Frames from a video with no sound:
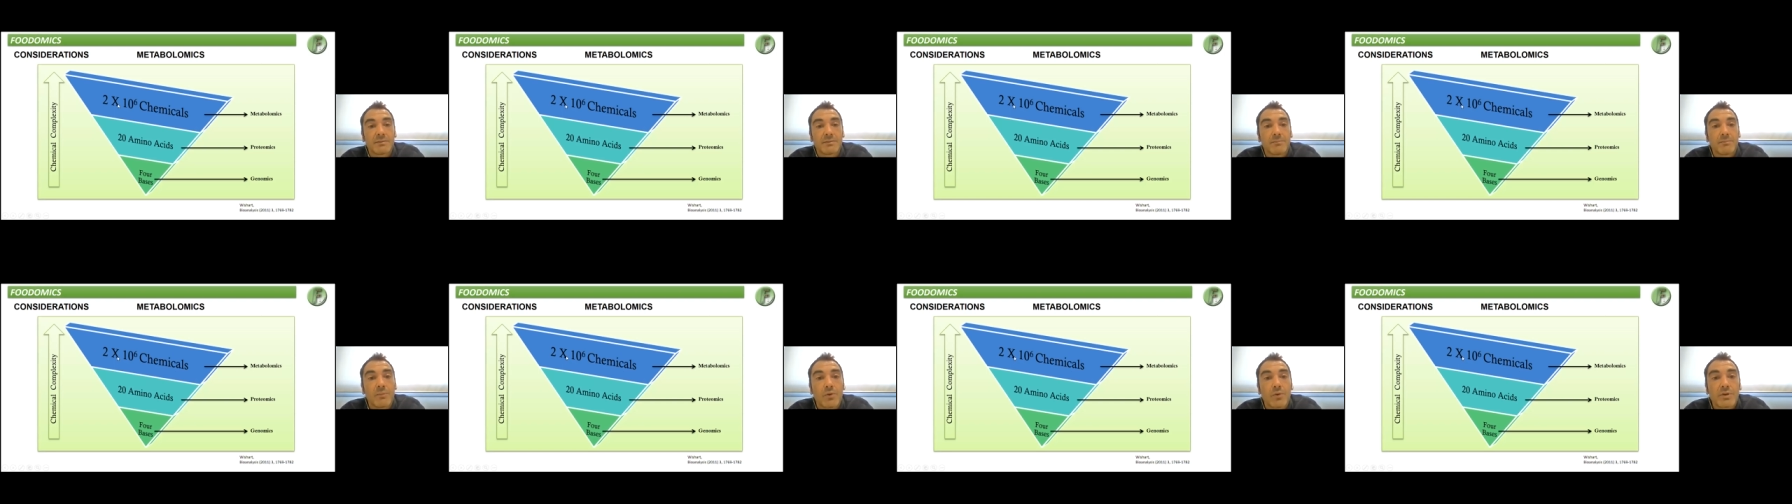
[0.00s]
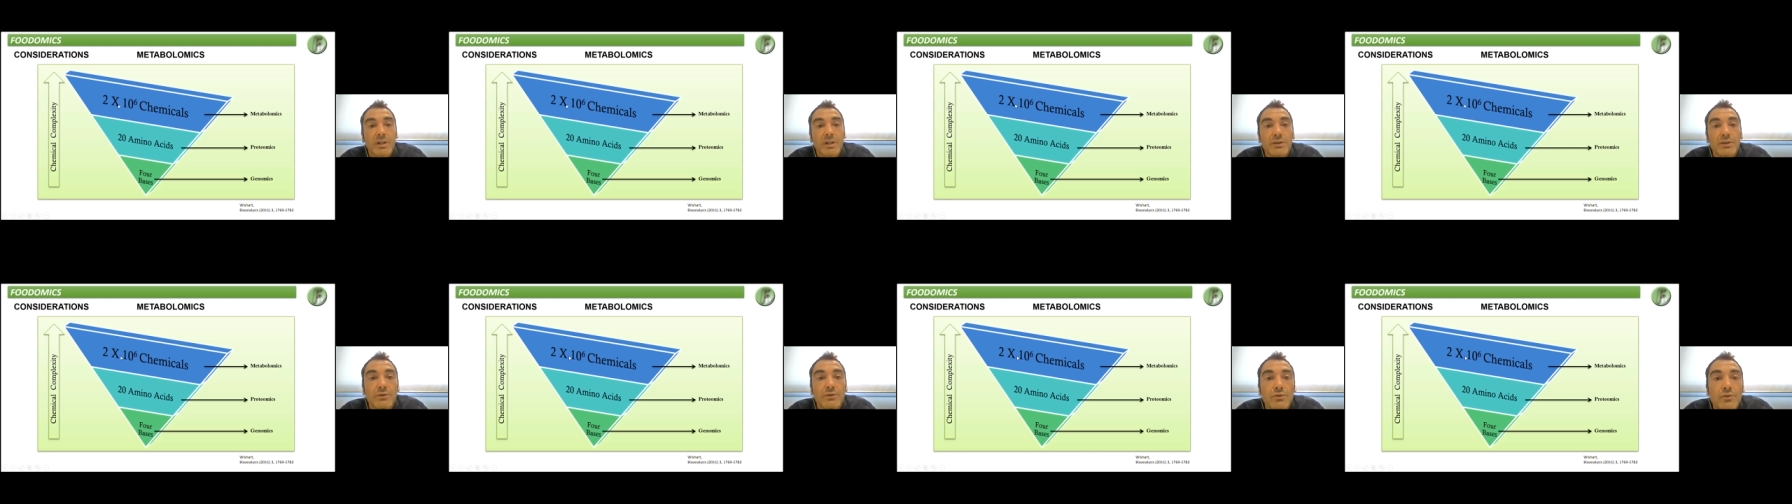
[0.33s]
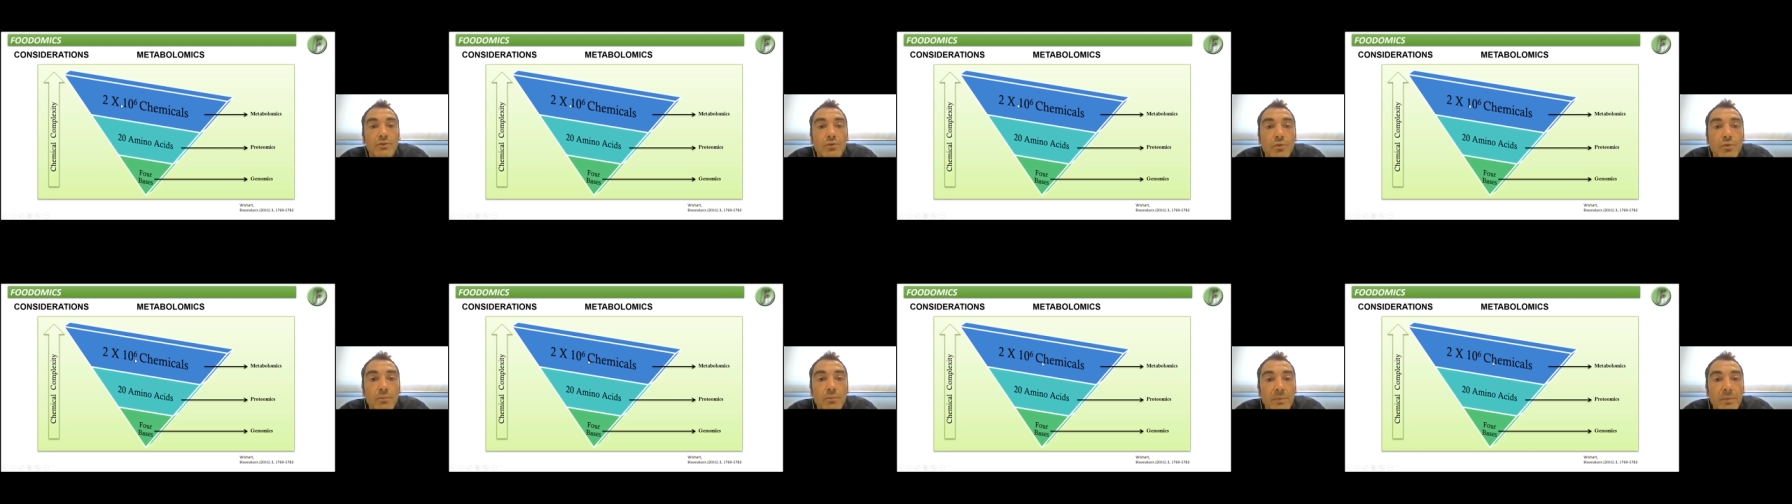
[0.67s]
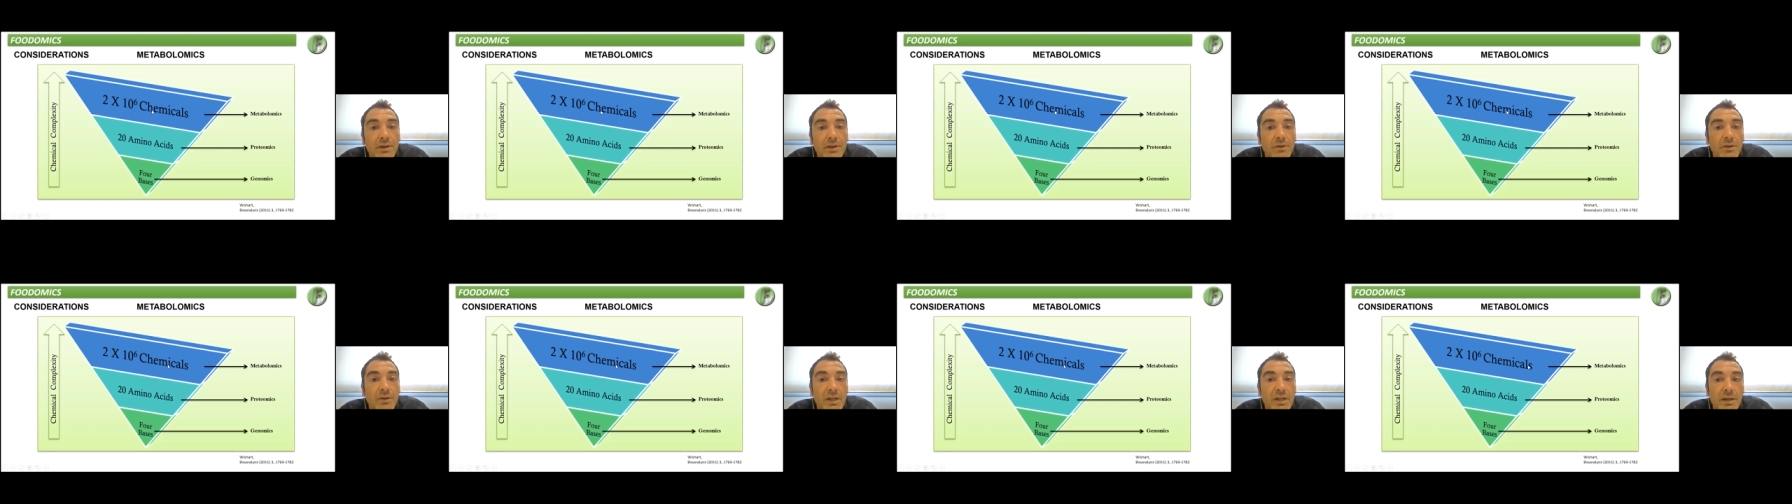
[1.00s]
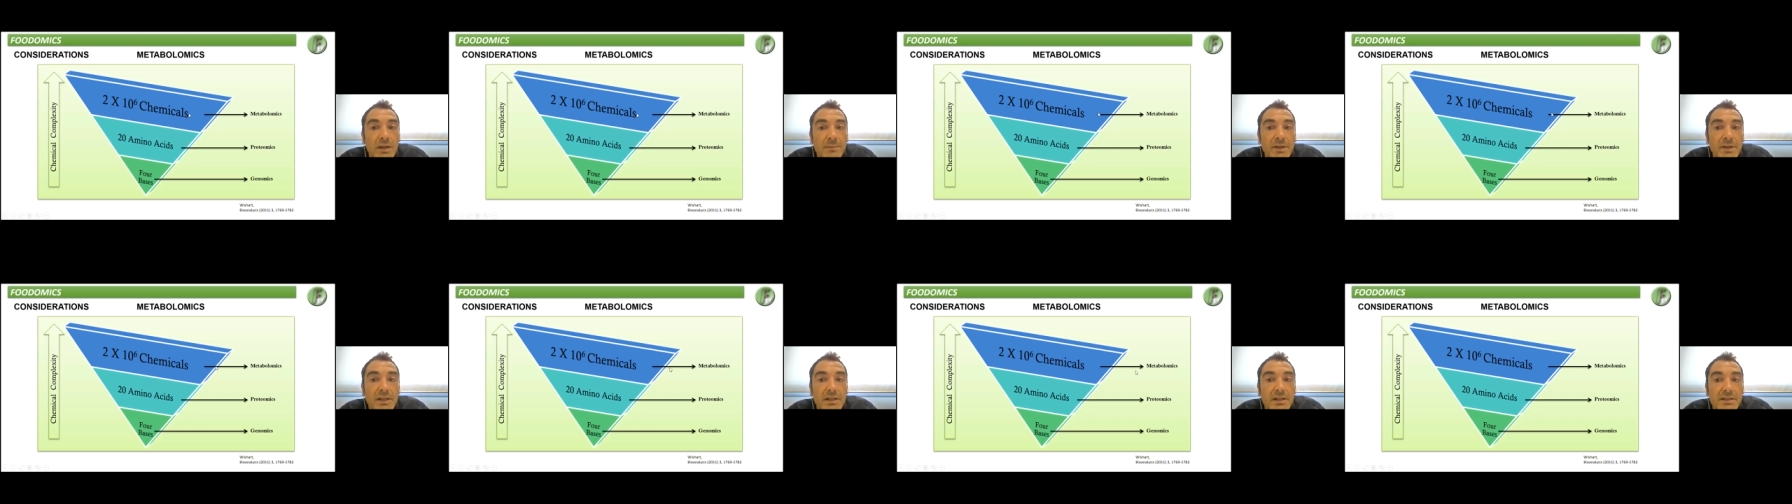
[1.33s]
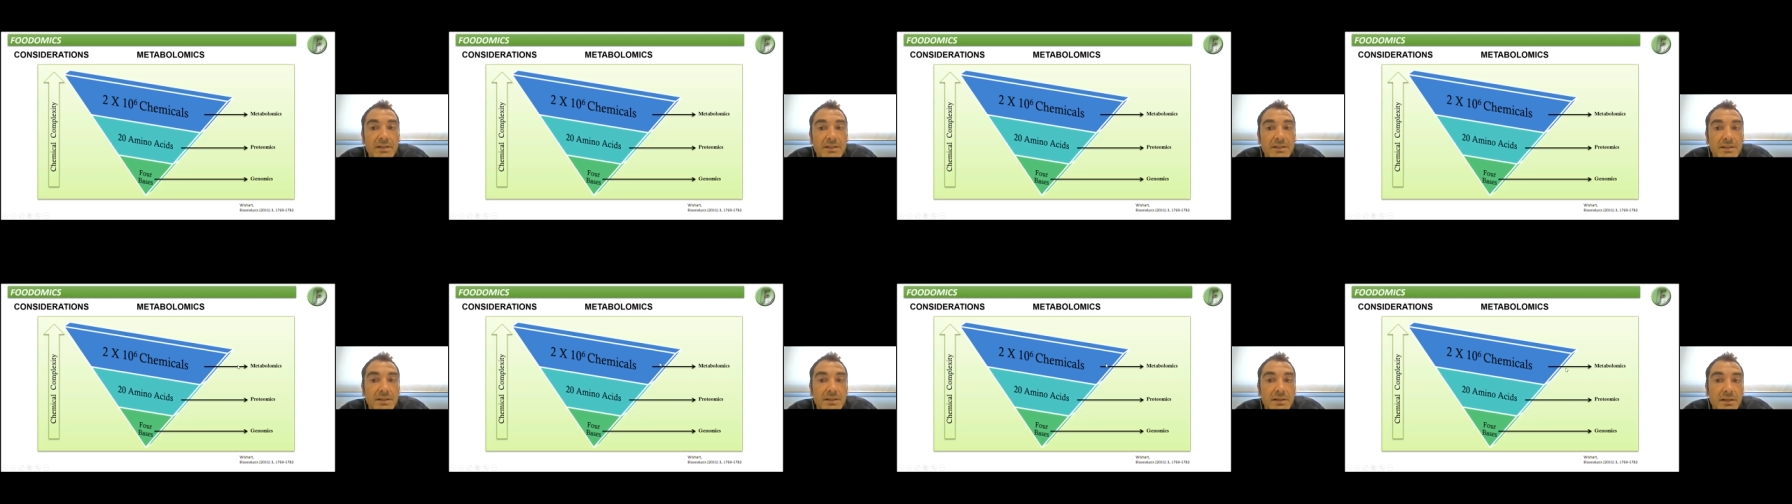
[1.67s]
more than 2 million
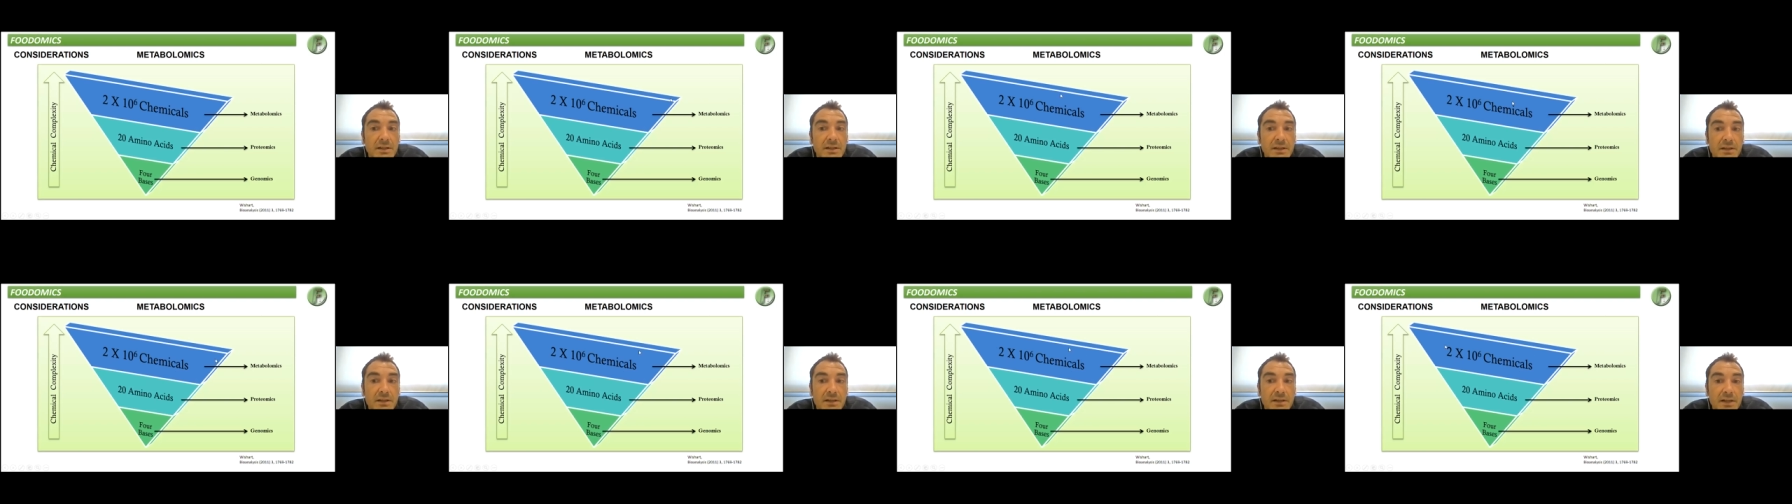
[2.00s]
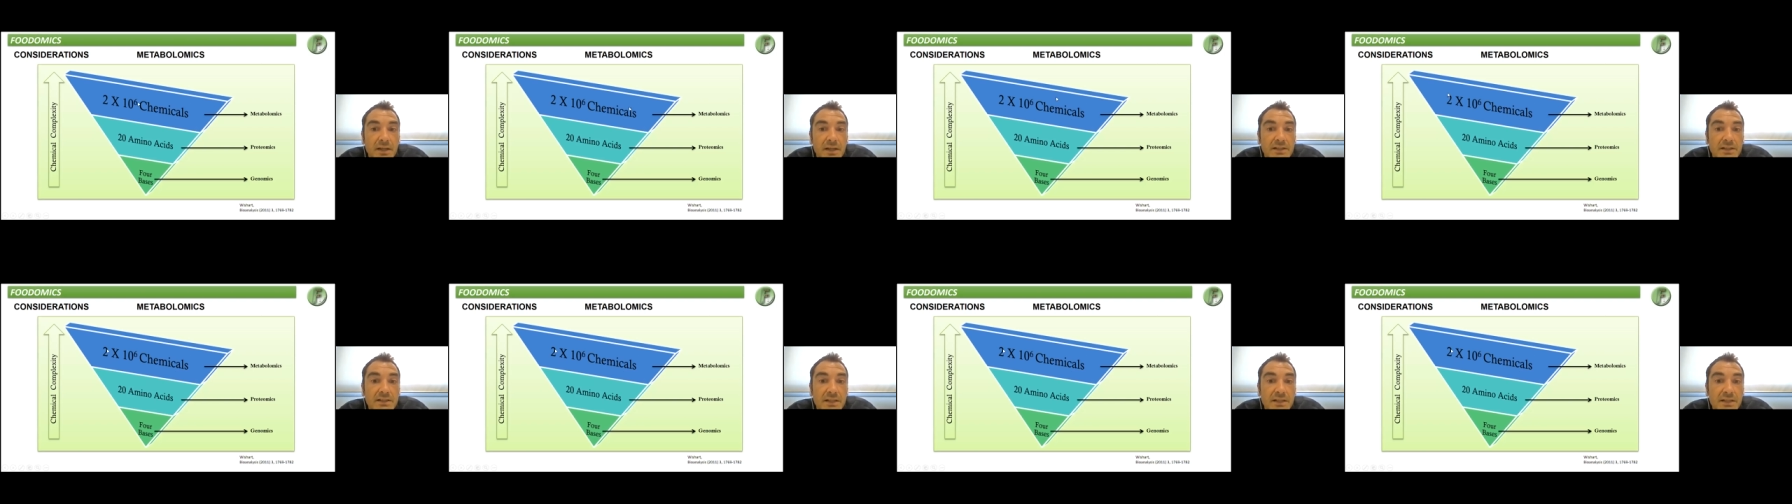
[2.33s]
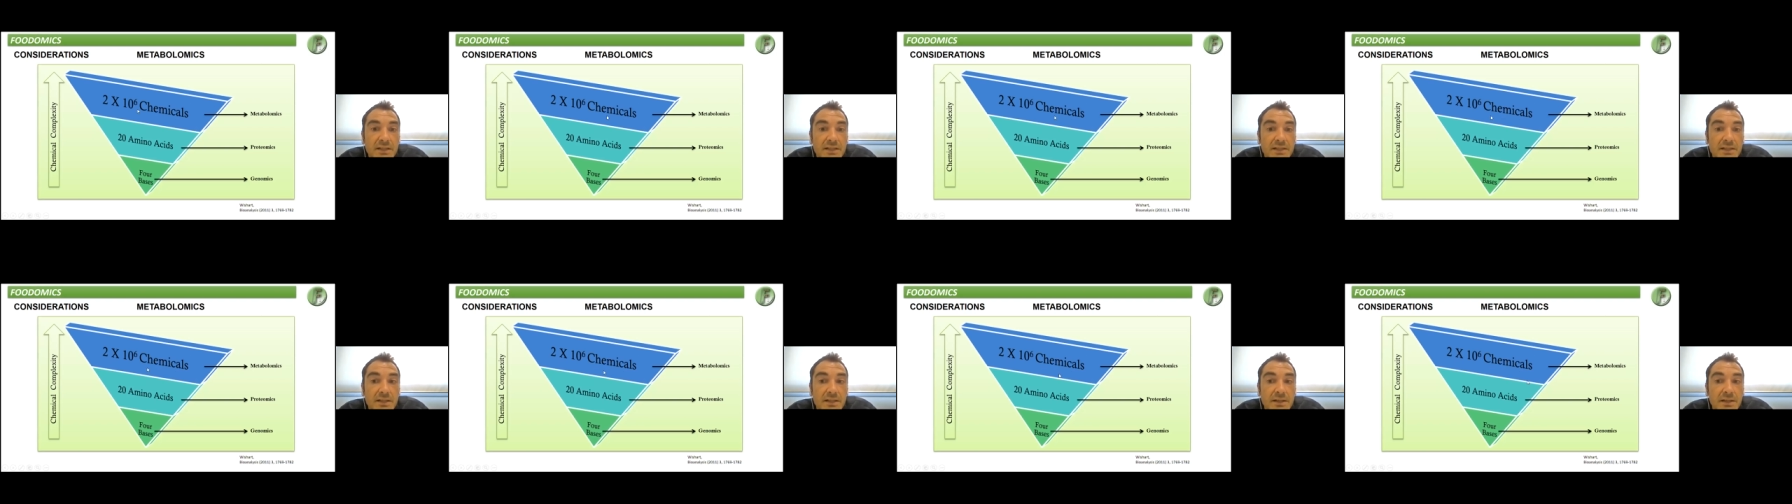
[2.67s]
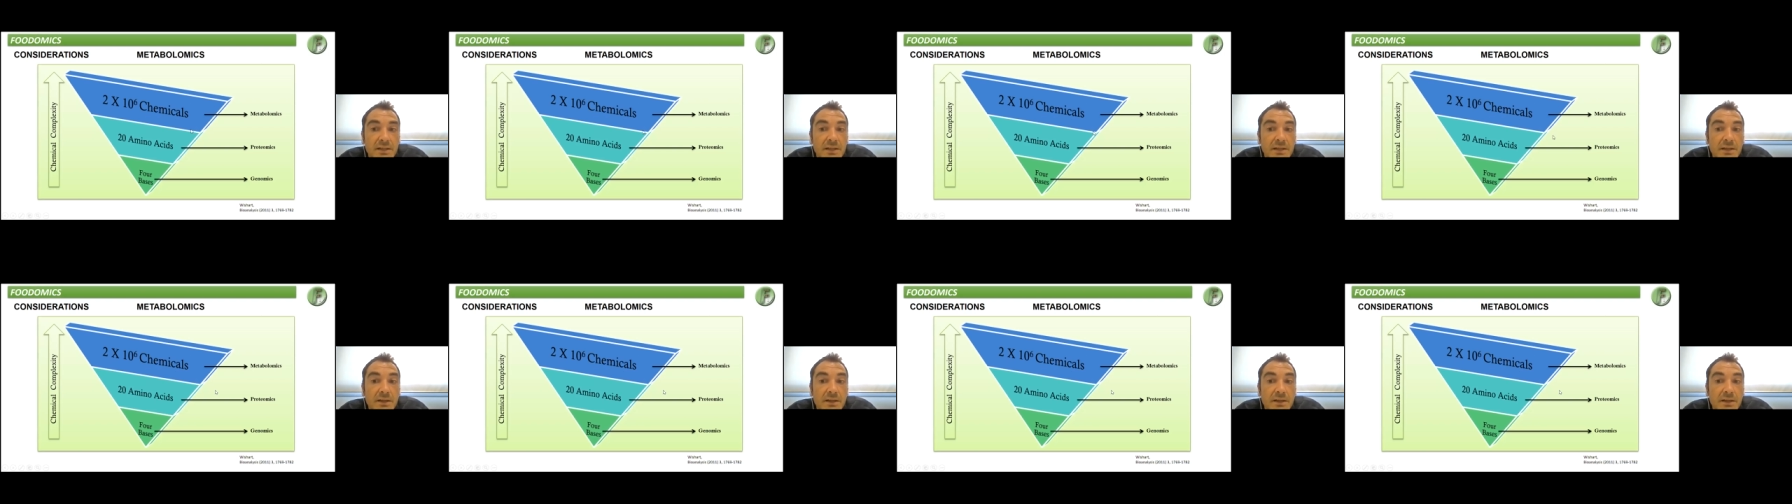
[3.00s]
chemicals exist.